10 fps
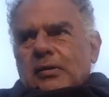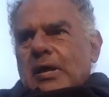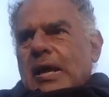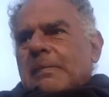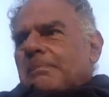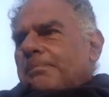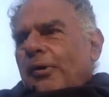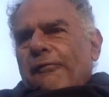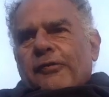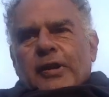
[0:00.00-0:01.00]
And
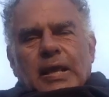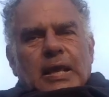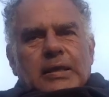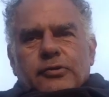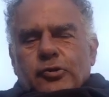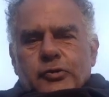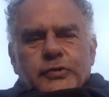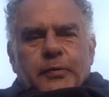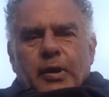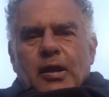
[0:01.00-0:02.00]
profit in
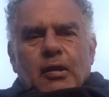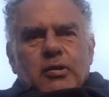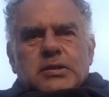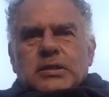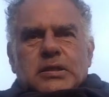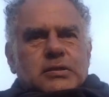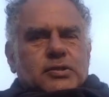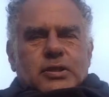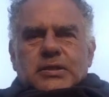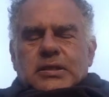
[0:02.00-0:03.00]
usury currency
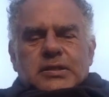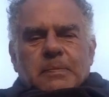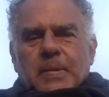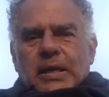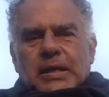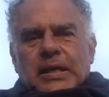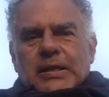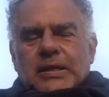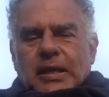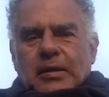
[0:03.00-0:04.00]
just doesn't mean anything.